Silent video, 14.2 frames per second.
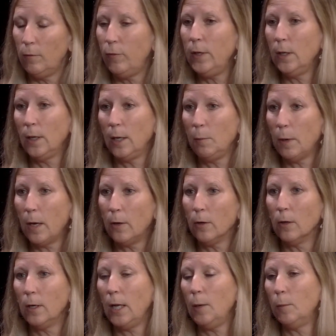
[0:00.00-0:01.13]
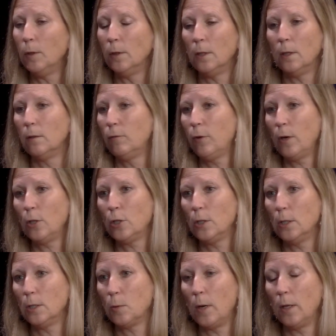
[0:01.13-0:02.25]
feeling better and able to function
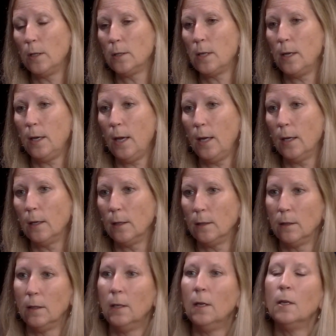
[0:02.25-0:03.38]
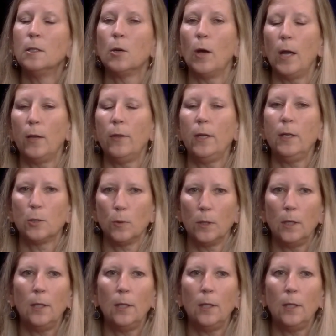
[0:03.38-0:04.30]
as well as they can. So I think it's